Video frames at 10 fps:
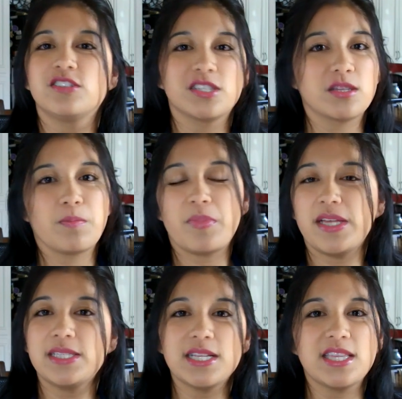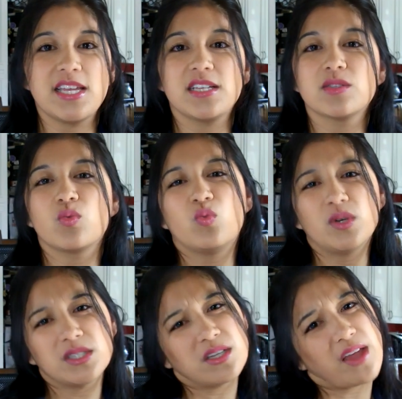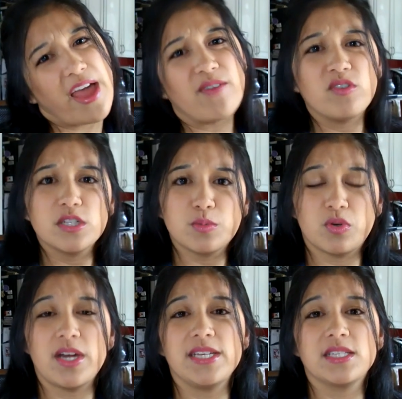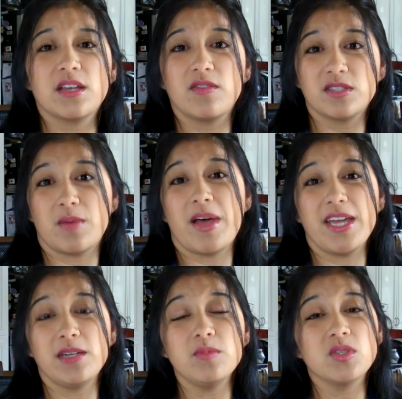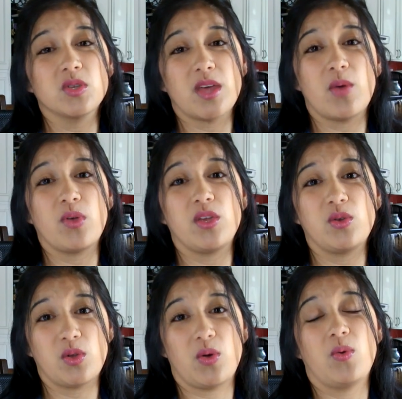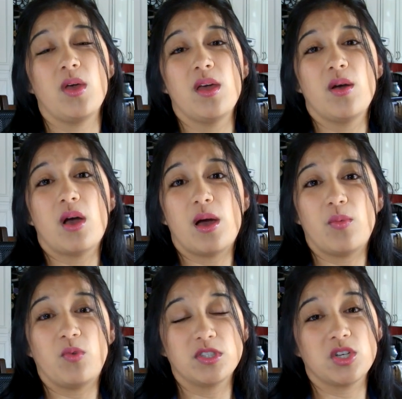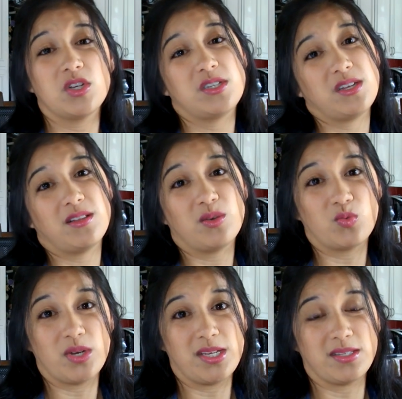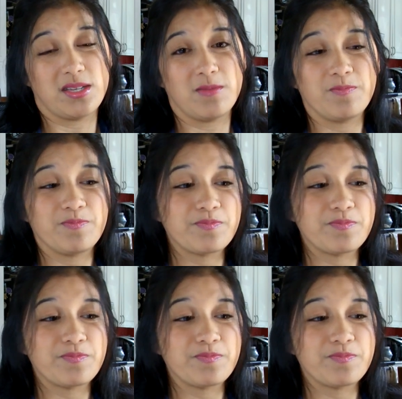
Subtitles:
just the basic things, what's an average price of some items, so that way you know what's a good deal and what isn't.